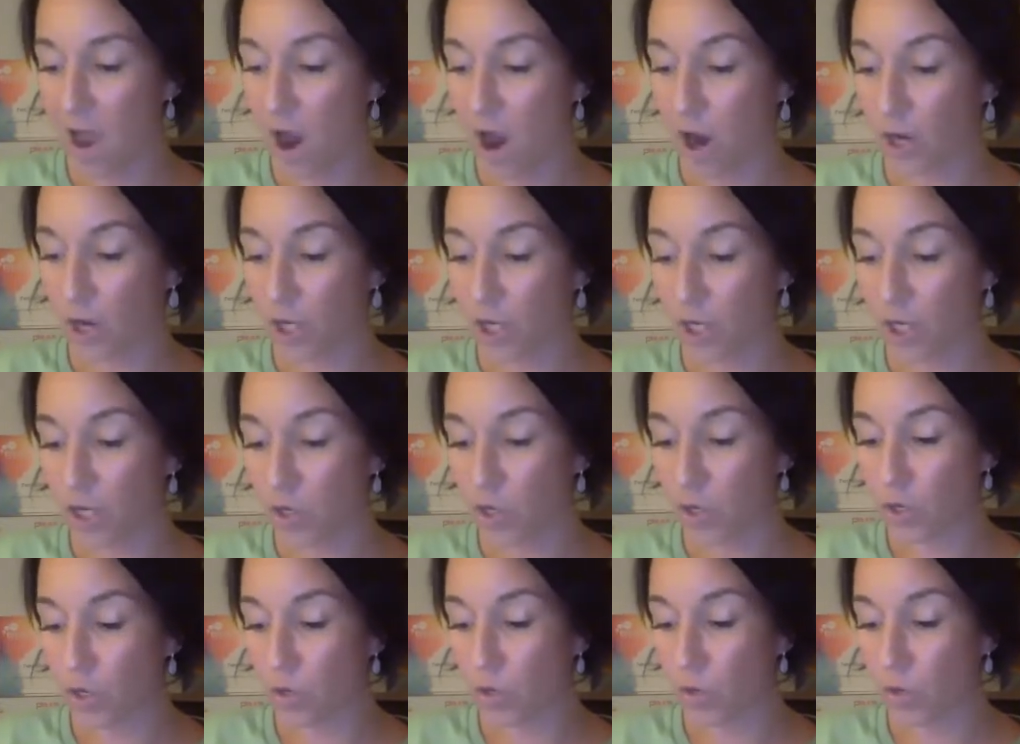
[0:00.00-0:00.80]
Are
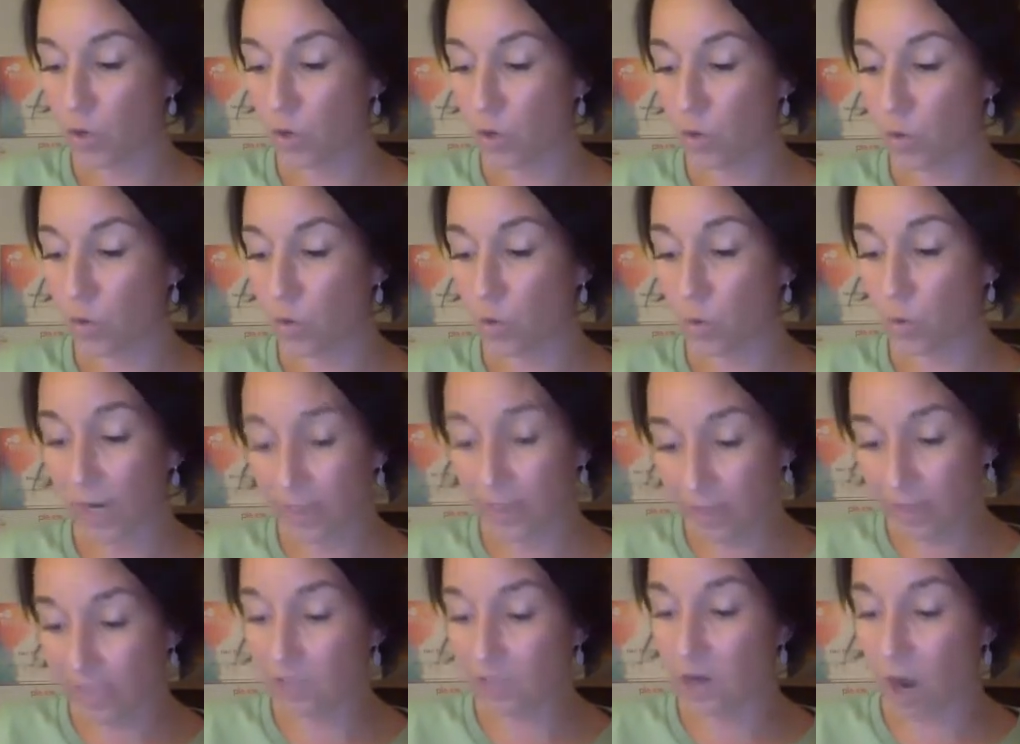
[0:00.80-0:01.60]
you
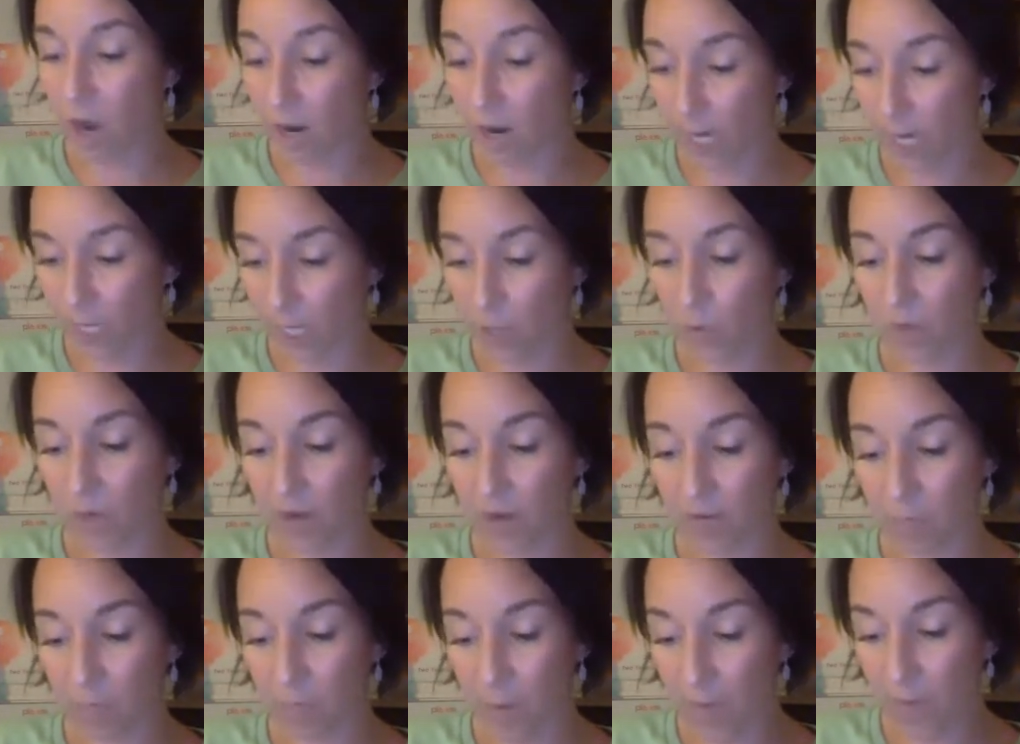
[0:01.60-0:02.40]
really talking to
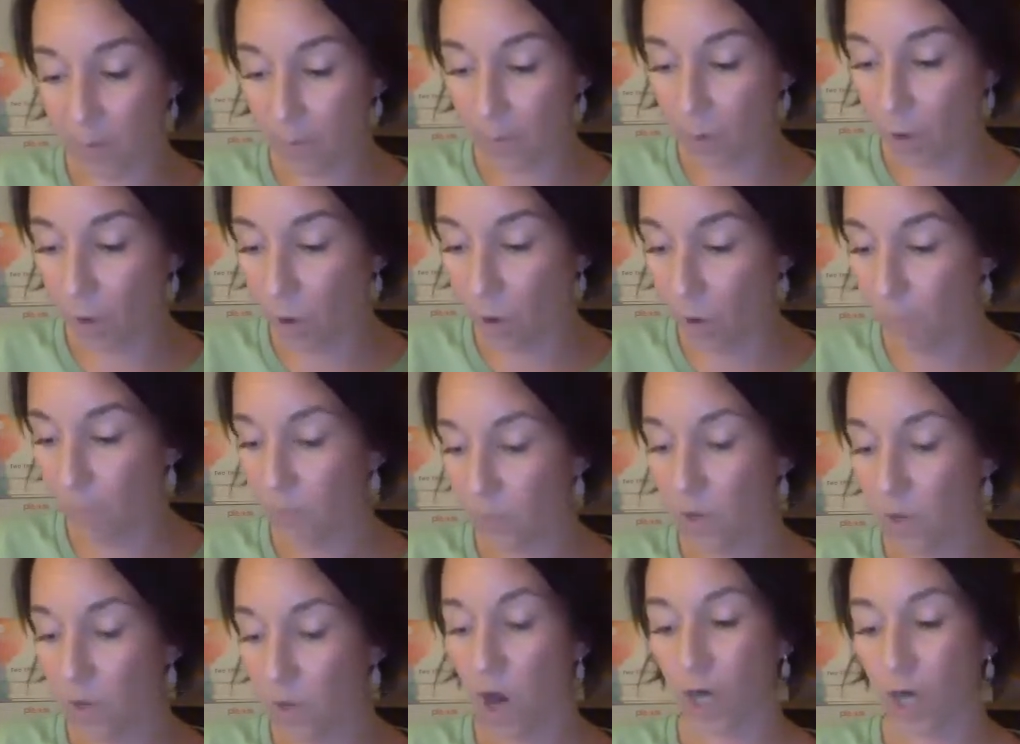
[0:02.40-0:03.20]
enough people?
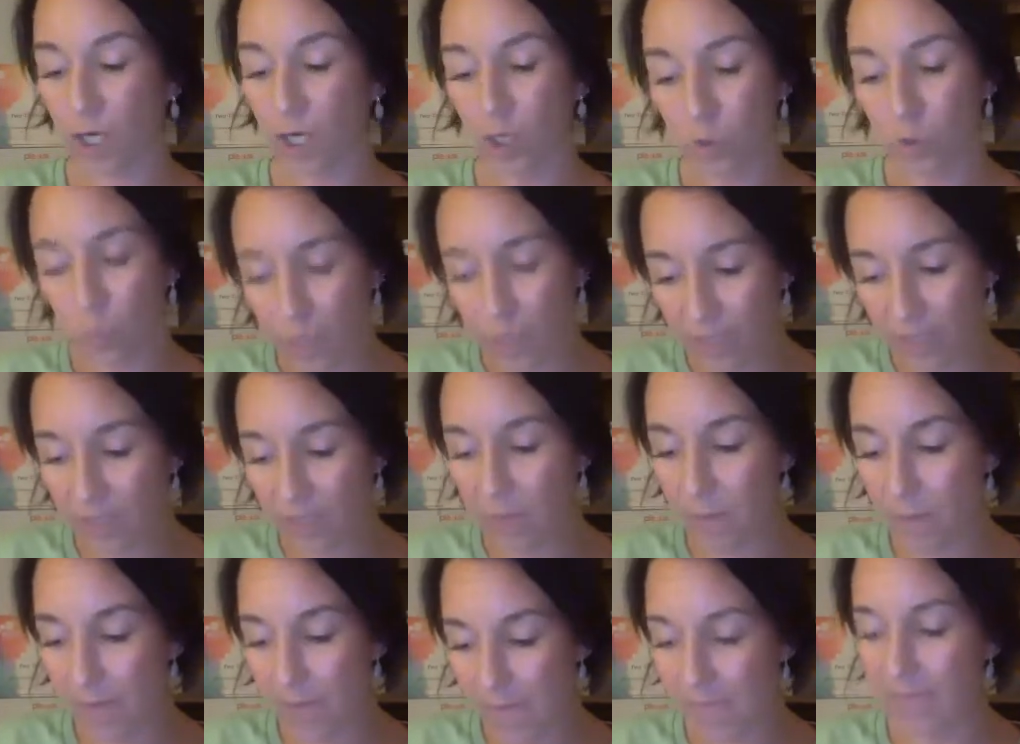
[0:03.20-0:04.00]
Are you
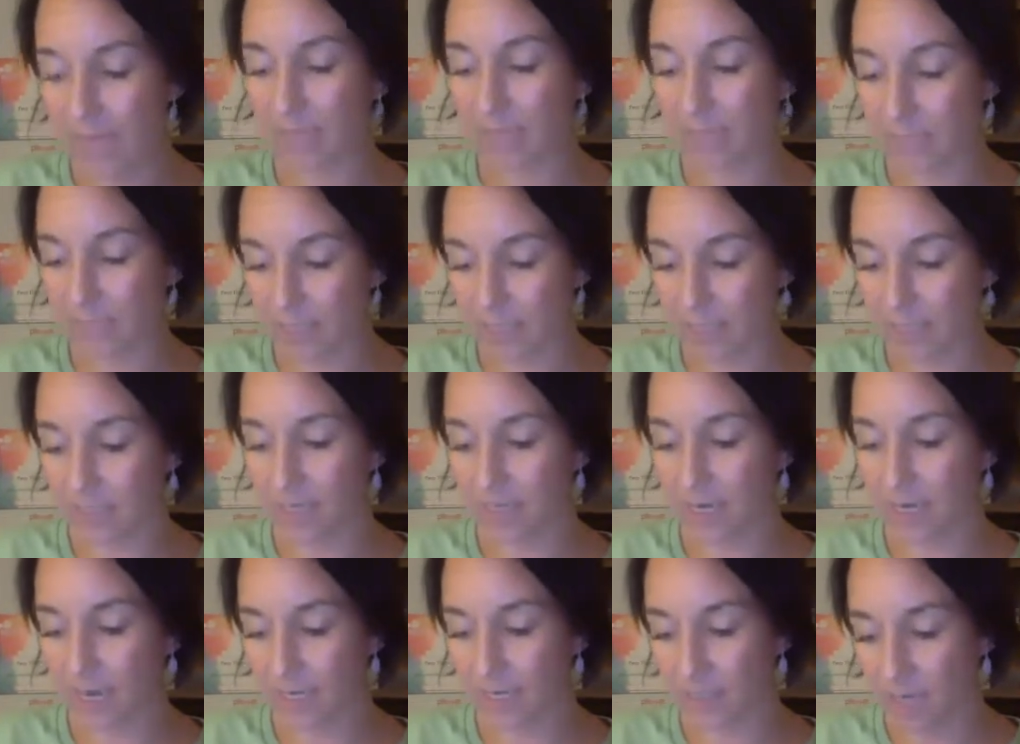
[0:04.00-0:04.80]
really being
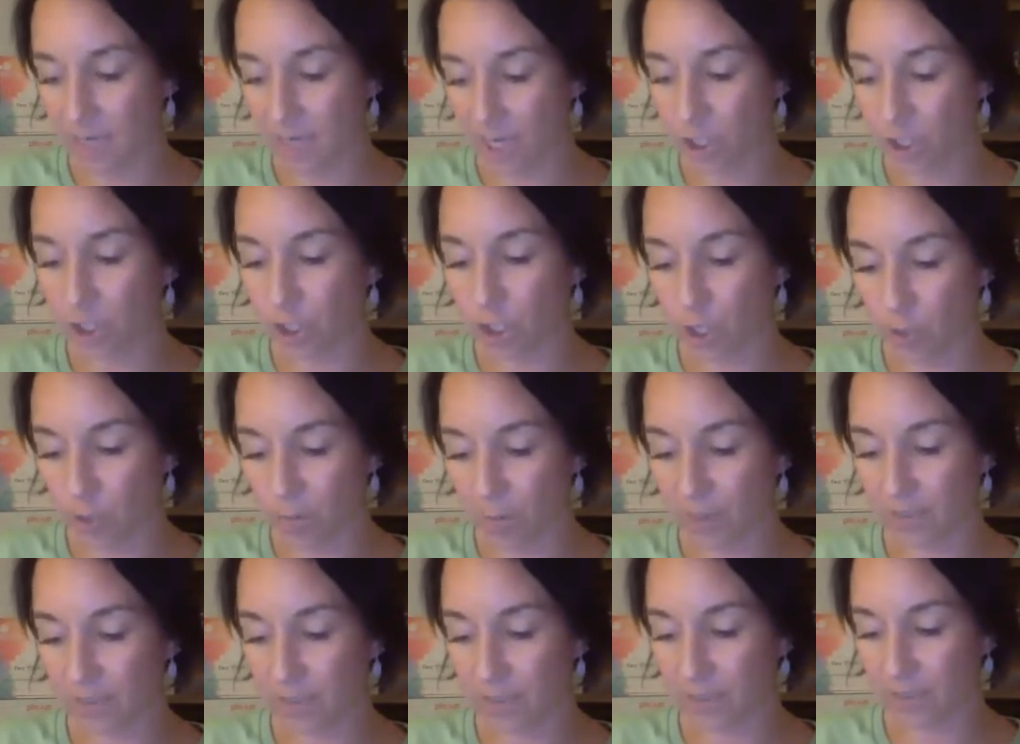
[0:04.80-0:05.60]
consistent and touching your
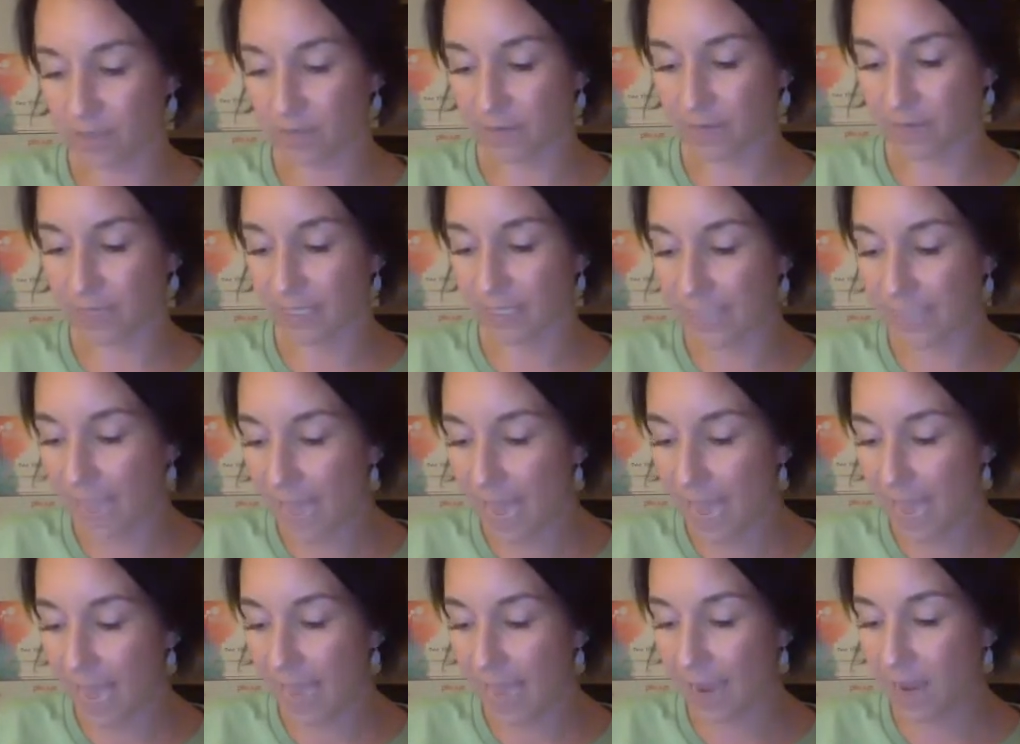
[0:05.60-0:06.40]
business every
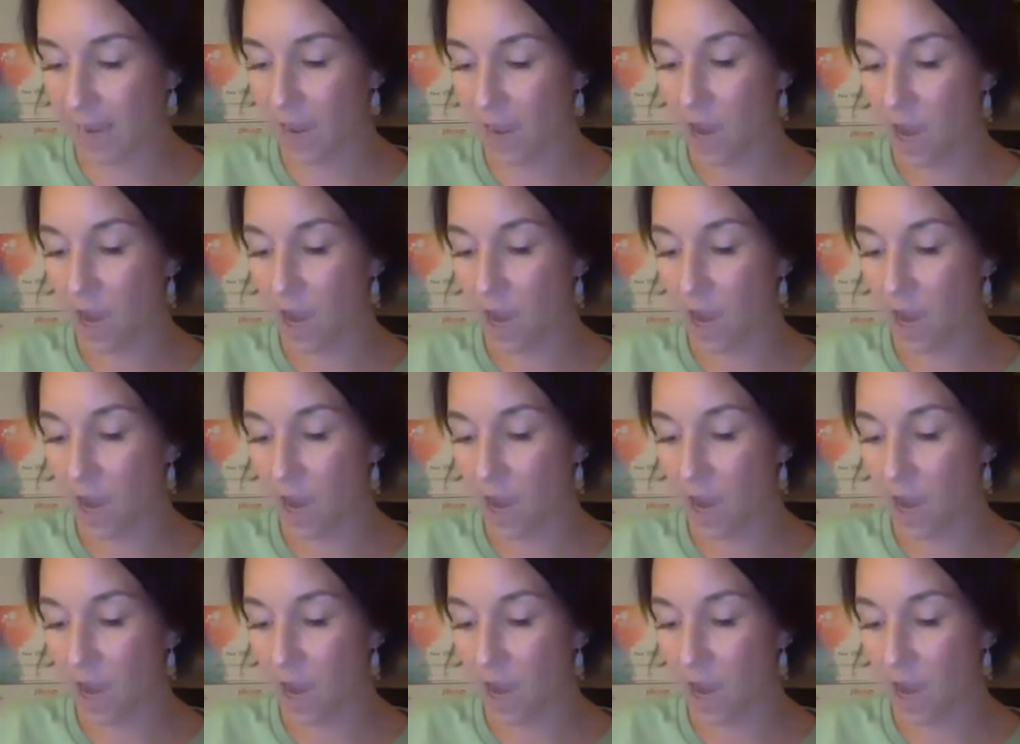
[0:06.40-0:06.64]
day?